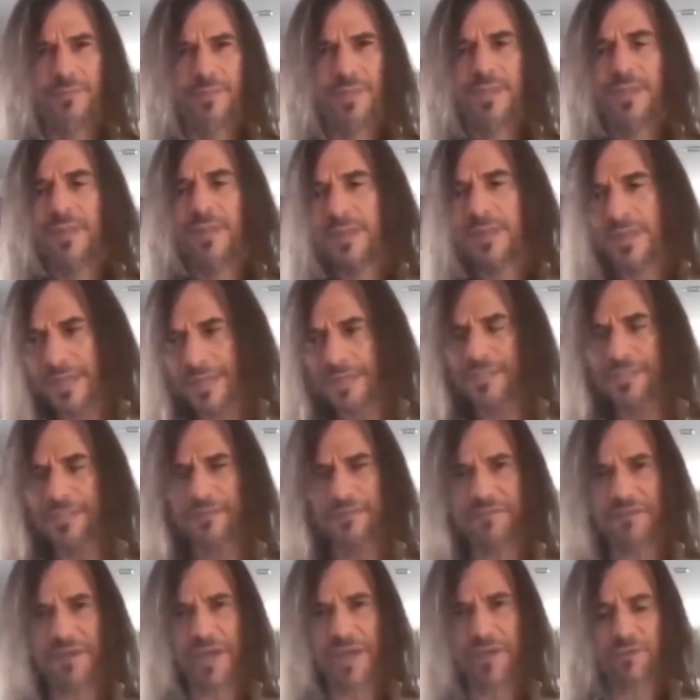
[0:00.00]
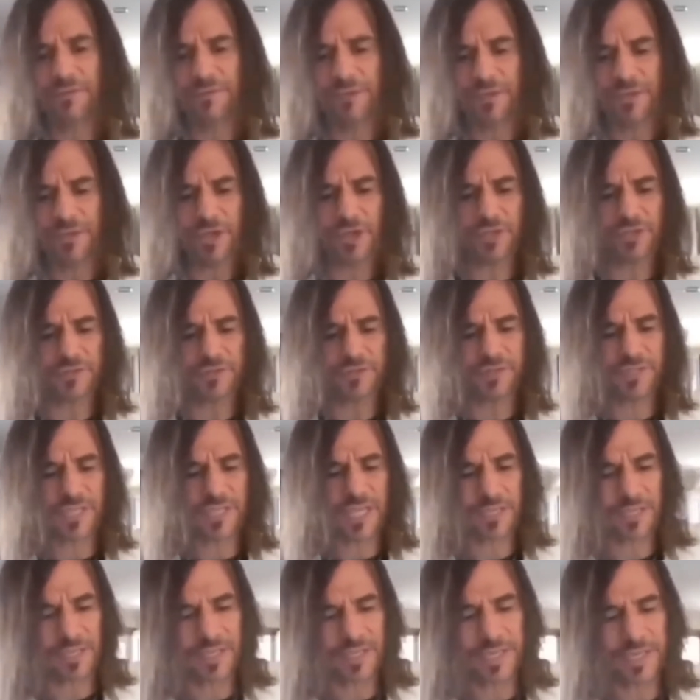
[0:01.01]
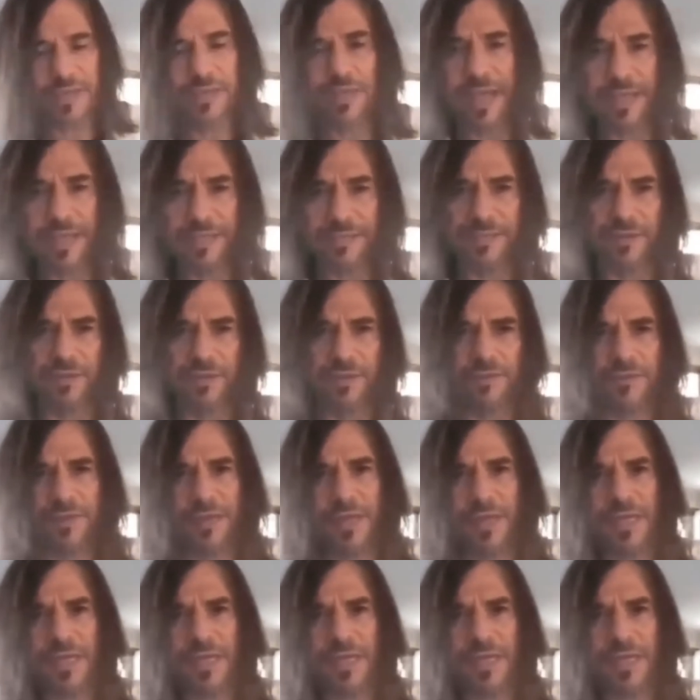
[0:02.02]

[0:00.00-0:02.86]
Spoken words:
Here's the founder of the Church of Satan again, Anton LaVey,